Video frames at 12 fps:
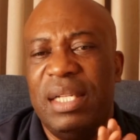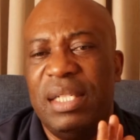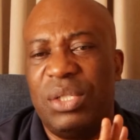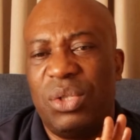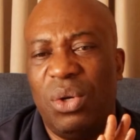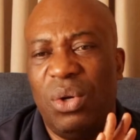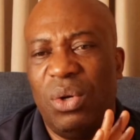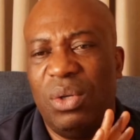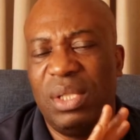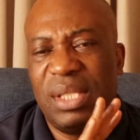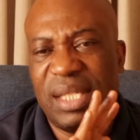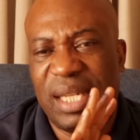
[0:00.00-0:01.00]

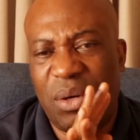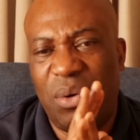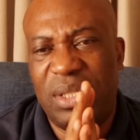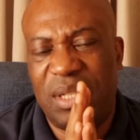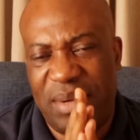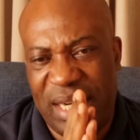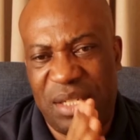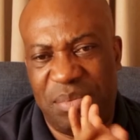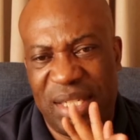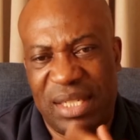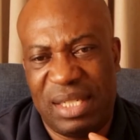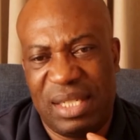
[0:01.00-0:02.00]
So stakeholder
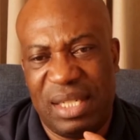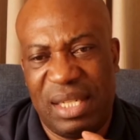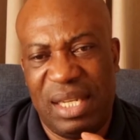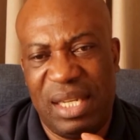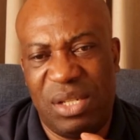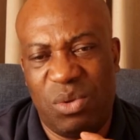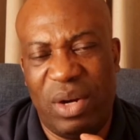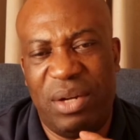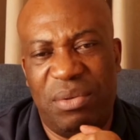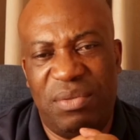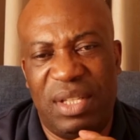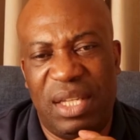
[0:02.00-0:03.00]
management is one
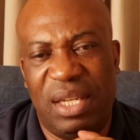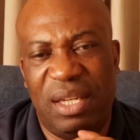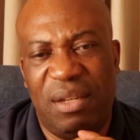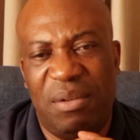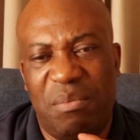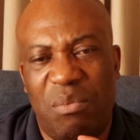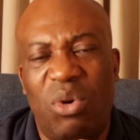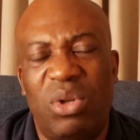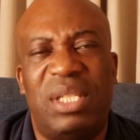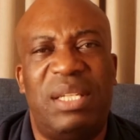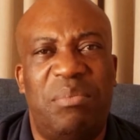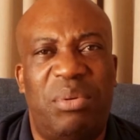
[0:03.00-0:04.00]
of the
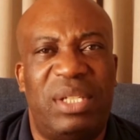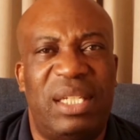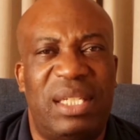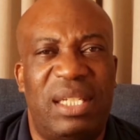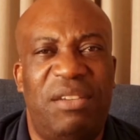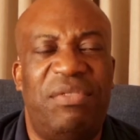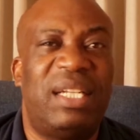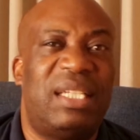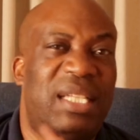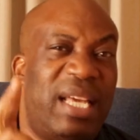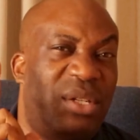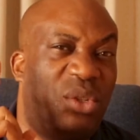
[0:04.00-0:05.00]
most important. In
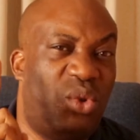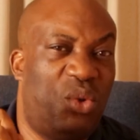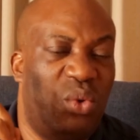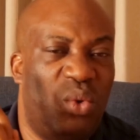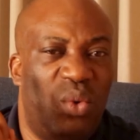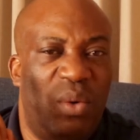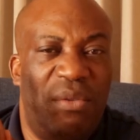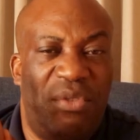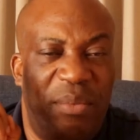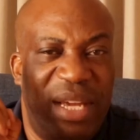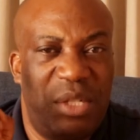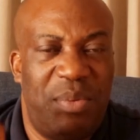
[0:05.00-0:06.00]
fact, there are two,
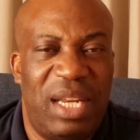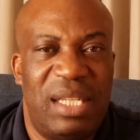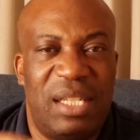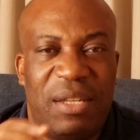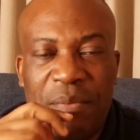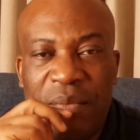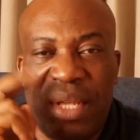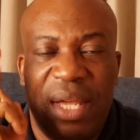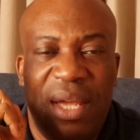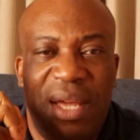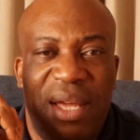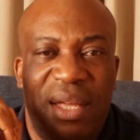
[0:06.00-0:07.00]
from my experience,
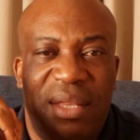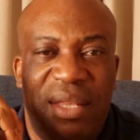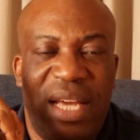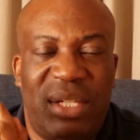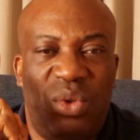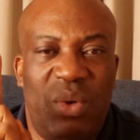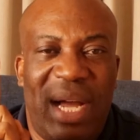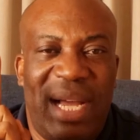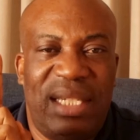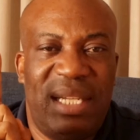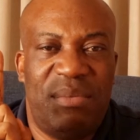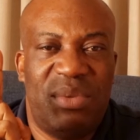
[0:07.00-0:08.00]
there are 2
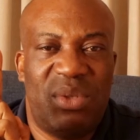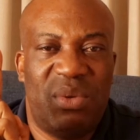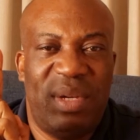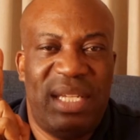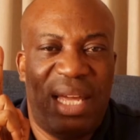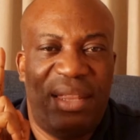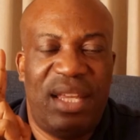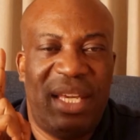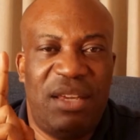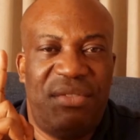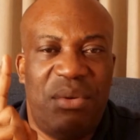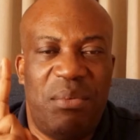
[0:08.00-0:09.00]
items which I
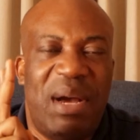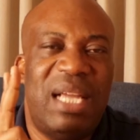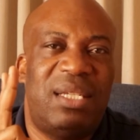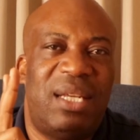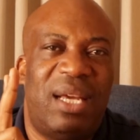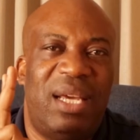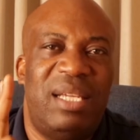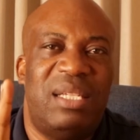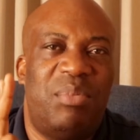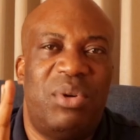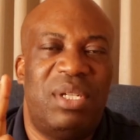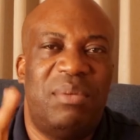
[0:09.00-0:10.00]
think if you master as
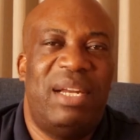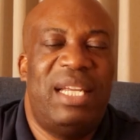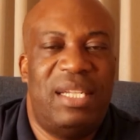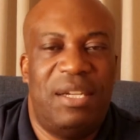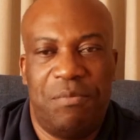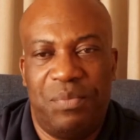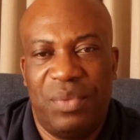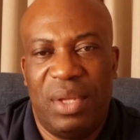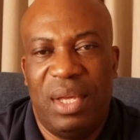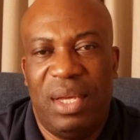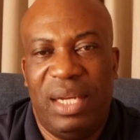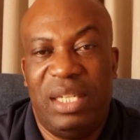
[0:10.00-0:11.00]
a project manager,
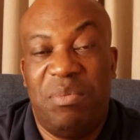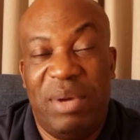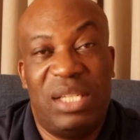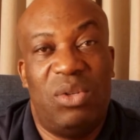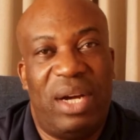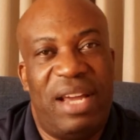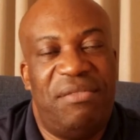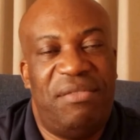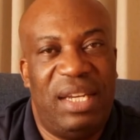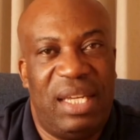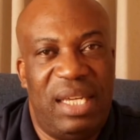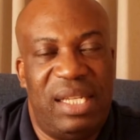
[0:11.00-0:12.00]
it makes your life
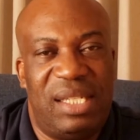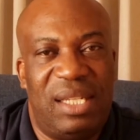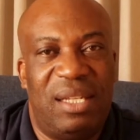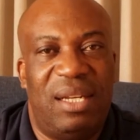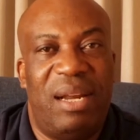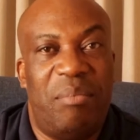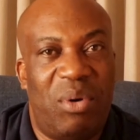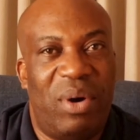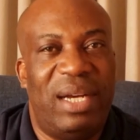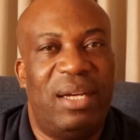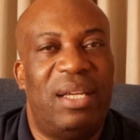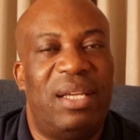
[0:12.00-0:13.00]
very easy. Number
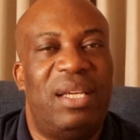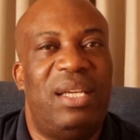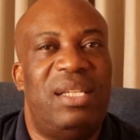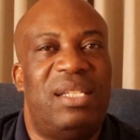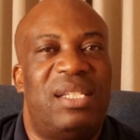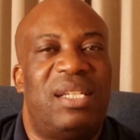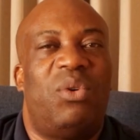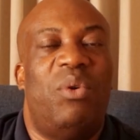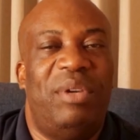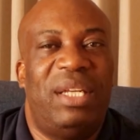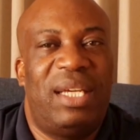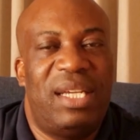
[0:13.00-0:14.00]
1 is
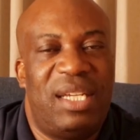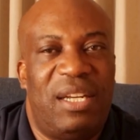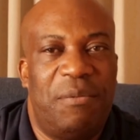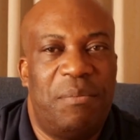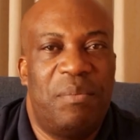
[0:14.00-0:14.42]
communication.